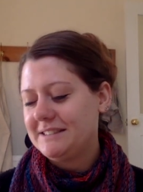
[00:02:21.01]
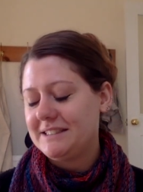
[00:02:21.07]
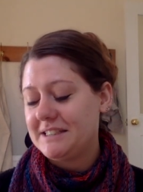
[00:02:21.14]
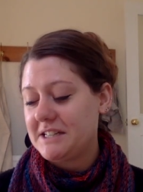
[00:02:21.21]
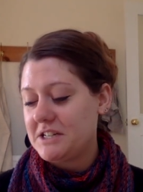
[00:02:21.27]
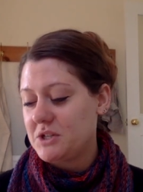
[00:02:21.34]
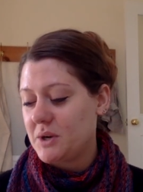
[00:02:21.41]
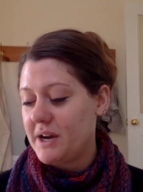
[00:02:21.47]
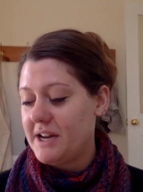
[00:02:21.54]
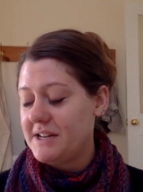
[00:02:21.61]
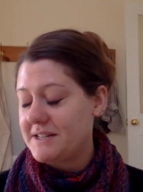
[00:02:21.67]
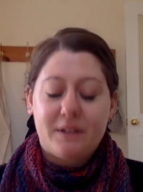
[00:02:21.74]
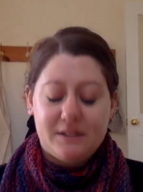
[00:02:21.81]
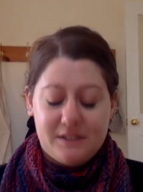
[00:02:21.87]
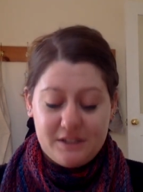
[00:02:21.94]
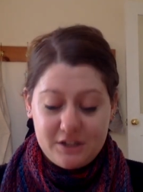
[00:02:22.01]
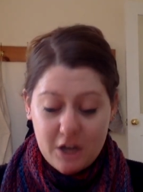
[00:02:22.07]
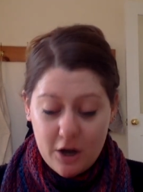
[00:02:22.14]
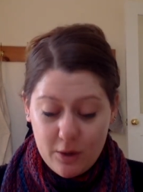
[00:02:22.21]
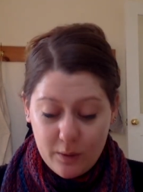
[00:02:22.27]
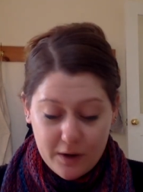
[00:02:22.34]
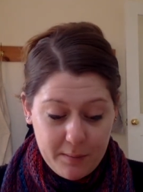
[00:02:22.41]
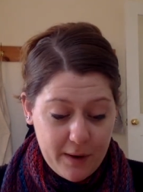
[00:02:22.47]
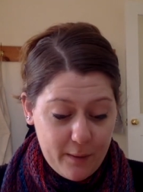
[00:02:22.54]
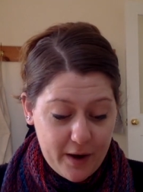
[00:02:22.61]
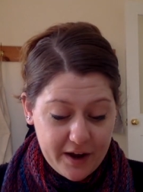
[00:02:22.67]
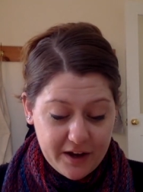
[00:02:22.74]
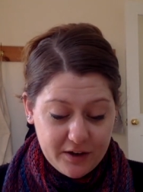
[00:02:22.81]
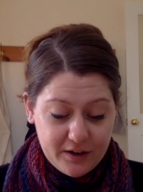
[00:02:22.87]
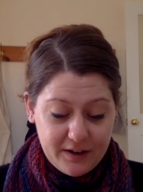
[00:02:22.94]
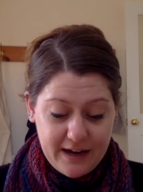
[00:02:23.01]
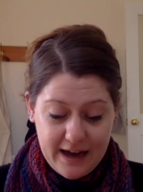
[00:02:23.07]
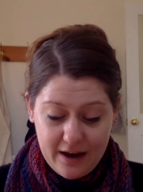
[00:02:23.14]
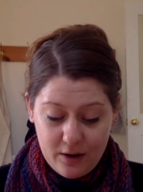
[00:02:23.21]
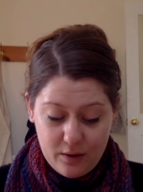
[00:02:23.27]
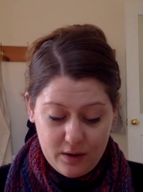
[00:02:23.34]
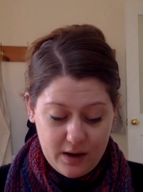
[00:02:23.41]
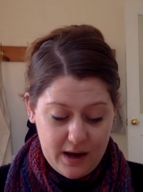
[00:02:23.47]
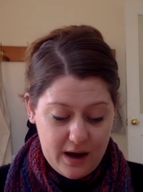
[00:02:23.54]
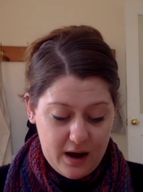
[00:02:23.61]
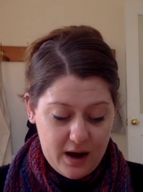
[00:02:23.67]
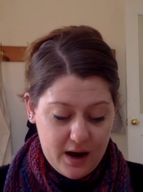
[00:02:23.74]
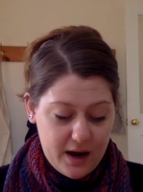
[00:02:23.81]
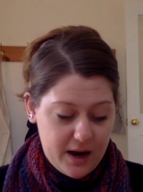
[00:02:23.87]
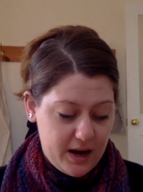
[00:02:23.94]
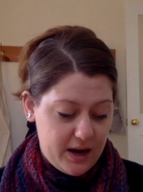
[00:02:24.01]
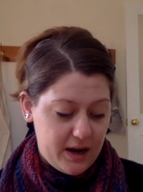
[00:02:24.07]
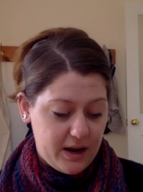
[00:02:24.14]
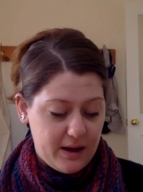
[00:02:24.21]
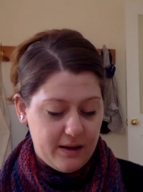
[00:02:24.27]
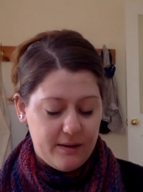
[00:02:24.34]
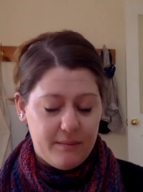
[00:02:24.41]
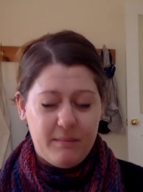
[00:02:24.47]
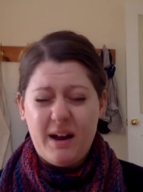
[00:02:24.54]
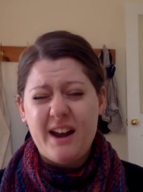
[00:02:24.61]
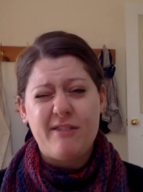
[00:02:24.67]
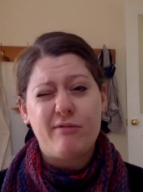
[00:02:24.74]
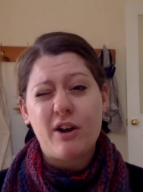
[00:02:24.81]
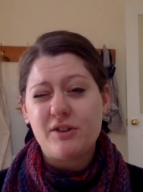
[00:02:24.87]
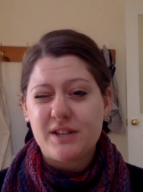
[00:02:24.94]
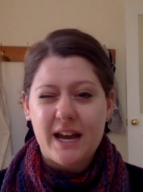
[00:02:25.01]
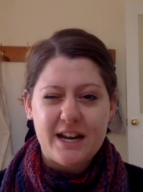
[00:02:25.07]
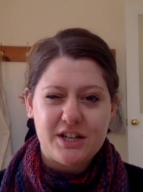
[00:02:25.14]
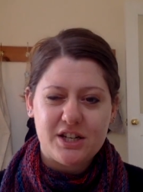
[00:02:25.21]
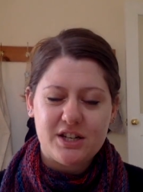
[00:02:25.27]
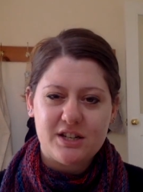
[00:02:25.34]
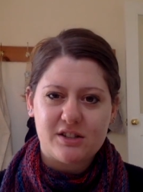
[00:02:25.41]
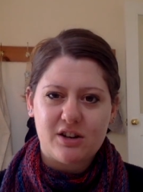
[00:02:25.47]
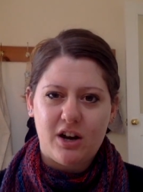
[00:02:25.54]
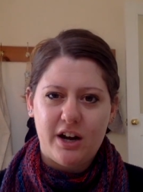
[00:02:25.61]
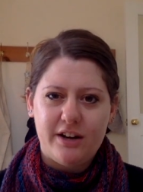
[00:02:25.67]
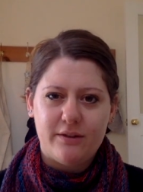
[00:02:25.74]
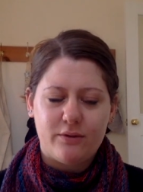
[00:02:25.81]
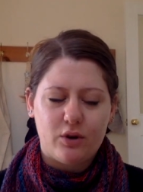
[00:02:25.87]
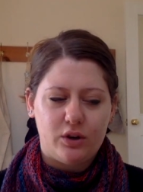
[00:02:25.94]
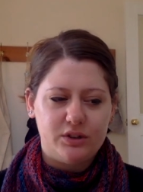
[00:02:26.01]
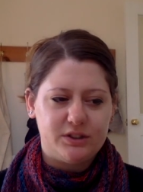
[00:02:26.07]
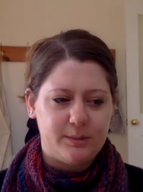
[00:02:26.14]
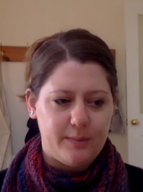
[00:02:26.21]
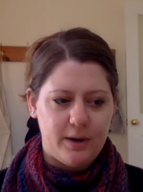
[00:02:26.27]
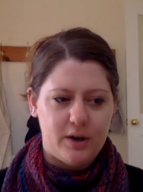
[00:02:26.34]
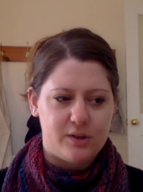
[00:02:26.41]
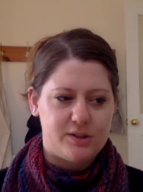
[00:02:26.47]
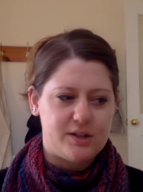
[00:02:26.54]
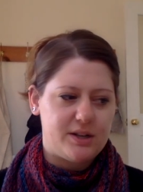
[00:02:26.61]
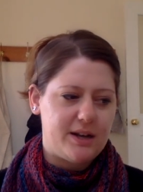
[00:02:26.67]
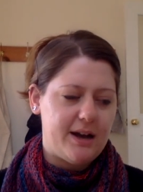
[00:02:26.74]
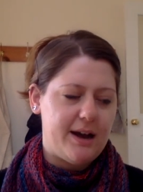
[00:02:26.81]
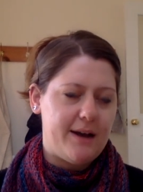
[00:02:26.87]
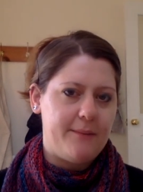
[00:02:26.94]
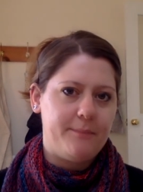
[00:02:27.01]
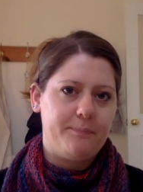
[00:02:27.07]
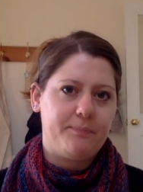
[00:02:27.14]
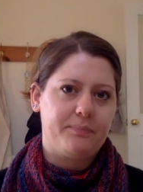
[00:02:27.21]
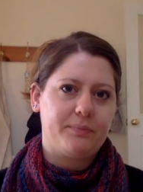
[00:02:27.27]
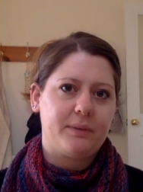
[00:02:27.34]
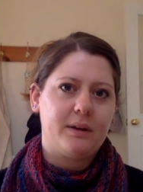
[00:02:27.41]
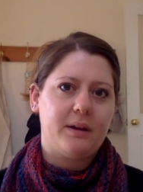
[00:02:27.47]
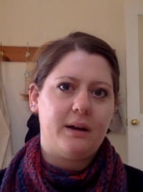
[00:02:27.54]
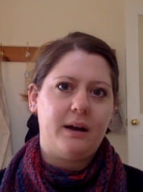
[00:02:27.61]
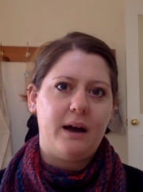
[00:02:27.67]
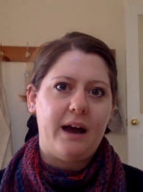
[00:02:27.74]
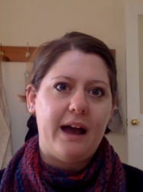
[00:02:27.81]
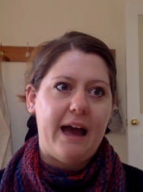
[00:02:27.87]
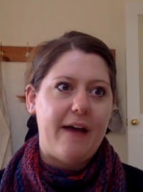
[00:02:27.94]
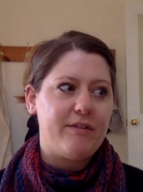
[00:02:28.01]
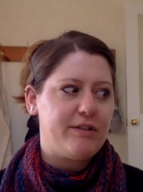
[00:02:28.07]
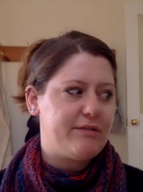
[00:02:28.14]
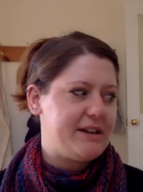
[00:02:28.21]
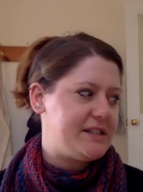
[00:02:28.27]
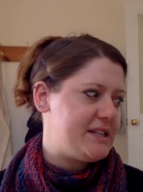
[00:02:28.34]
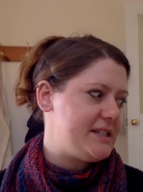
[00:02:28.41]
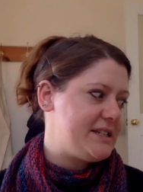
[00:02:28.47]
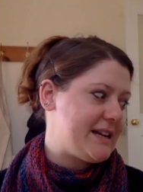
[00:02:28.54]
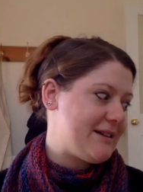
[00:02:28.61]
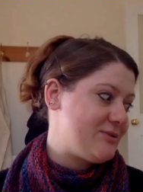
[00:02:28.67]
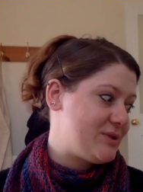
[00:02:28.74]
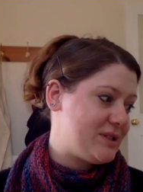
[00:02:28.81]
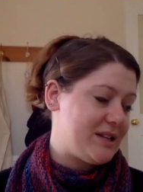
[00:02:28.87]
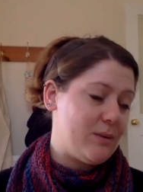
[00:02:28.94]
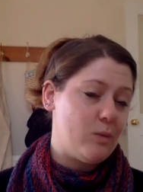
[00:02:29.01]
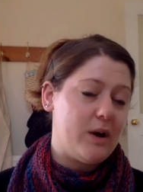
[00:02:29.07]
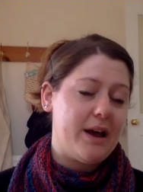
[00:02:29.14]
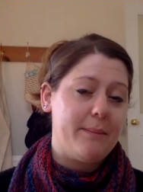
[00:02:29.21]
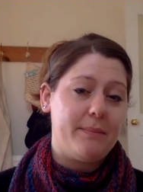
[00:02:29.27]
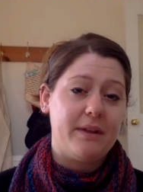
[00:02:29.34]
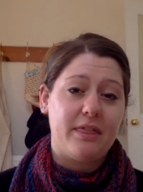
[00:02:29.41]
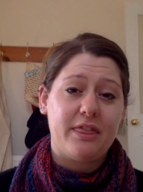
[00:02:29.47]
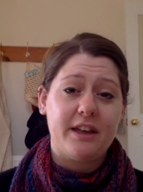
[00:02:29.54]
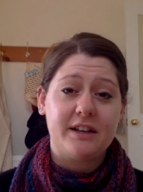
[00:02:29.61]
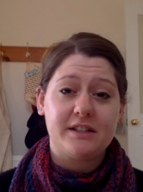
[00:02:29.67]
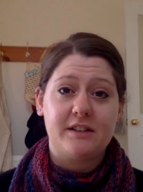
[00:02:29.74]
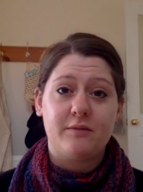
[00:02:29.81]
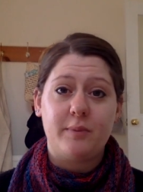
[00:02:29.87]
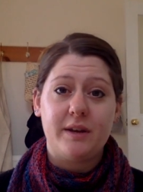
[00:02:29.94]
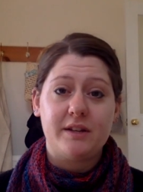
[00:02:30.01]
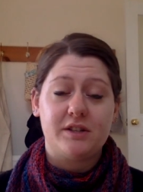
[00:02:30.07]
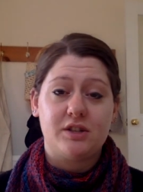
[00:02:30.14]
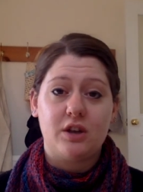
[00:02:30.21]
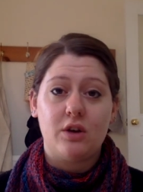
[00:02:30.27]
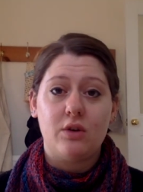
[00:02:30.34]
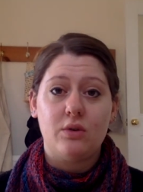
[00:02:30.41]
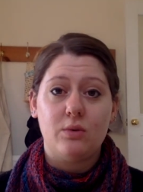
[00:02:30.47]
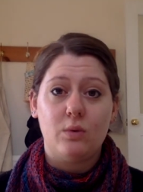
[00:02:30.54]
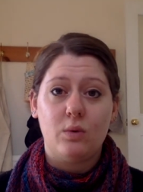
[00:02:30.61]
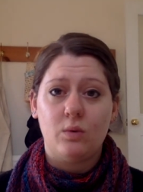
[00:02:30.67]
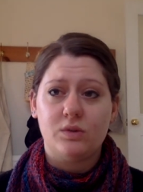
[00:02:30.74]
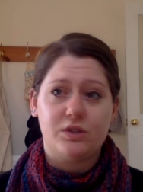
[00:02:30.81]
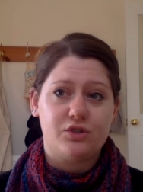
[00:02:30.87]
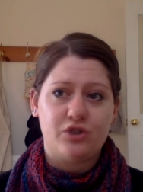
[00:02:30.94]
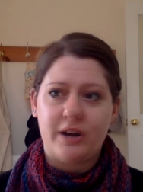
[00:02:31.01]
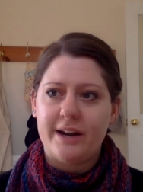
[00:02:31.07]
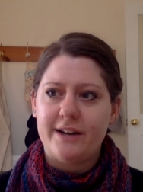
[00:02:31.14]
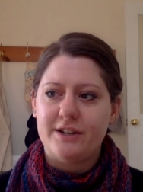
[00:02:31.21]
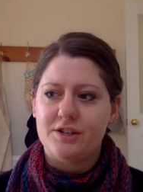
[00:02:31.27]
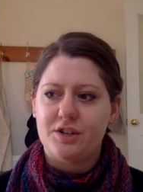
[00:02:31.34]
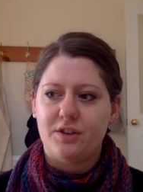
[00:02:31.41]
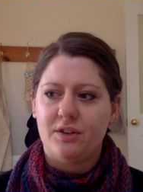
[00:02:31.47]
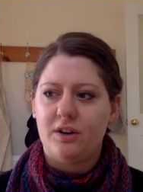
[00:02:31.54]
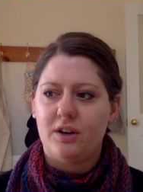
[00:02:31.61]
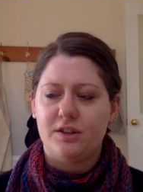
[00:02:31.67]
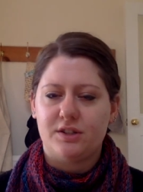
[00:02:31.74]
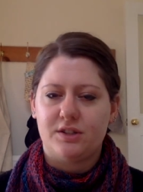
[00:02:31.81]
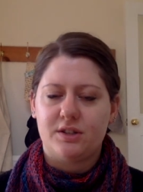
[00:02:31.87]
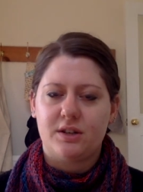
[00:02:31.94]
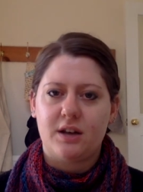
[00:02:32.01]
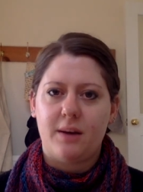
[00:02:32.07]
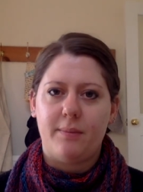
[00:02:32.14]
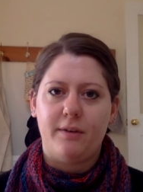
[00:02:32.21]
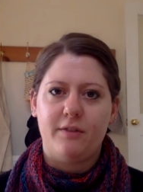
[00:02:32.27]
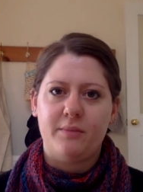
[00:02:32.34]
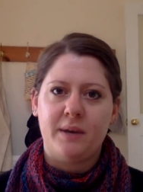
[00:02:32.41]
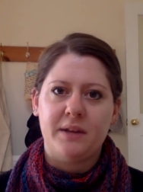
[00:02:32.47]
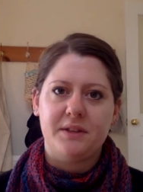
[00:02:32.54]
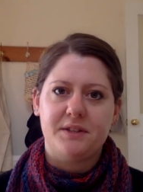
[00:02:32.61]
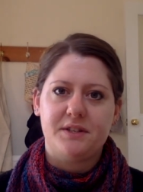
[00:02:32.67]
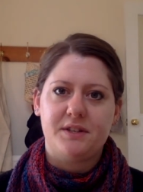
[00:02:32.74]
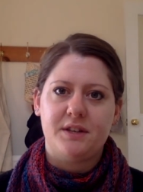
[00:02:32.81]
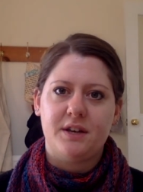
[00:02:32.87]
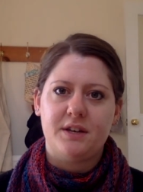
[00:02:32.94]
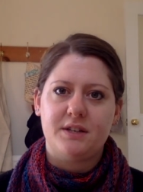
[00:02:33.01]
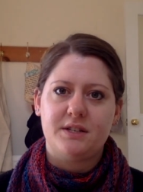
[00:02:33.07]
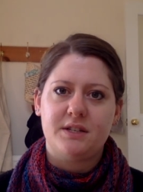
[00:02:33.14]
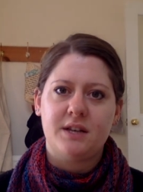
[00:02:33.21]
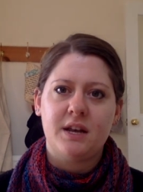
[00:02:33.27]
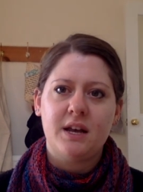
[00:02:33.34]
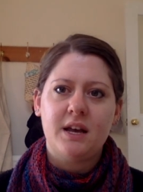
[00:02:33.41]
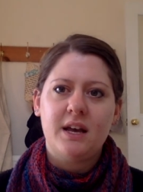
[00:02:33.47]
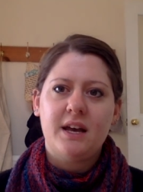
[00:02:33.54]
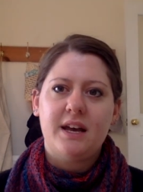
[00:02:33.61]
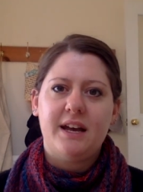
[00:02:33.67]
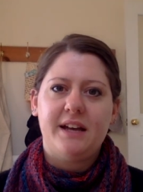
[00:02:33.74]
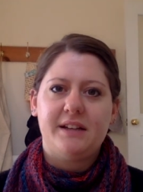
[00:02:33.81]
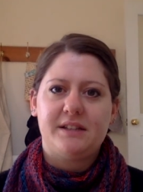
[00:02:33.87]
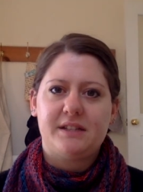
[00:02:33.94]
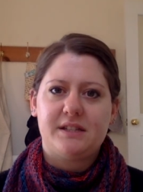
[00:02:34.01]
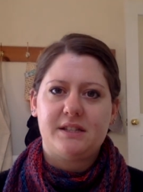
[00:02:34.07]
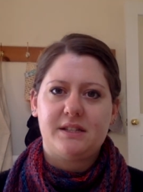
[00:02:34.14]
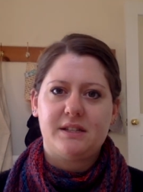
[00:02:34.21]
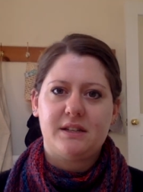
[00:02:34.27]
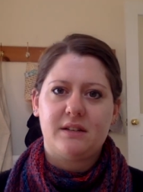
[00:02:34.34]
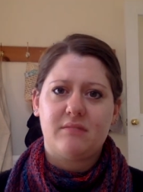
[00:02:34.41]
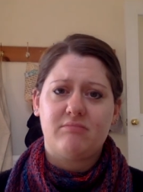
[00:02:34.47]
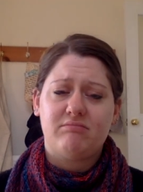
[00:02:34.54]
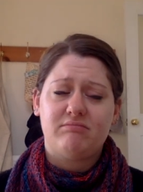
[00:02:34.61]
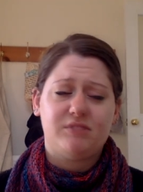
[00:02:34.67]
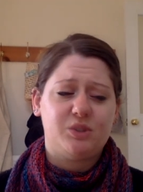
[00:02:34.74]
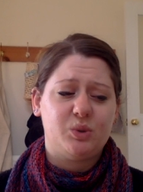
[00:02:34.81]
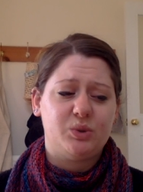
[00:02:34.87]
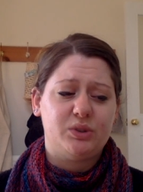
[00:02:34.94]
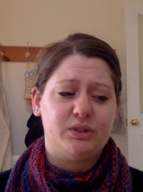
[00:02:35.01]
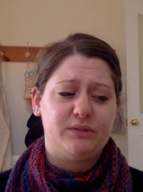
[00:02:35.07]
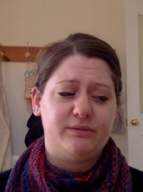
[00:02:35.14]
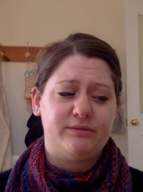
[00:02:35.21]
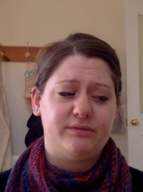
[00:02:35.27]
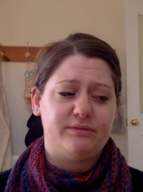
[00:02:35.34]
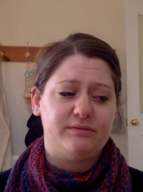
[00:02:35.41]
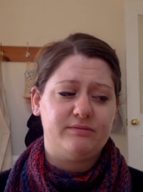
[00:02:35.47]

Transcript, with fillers: Didn't enjoy it. So what am I working on now? I My rotation has kind of gone to pot. Um, I have it written down somewhere but things have been so strange in the last couple of months that it's sort of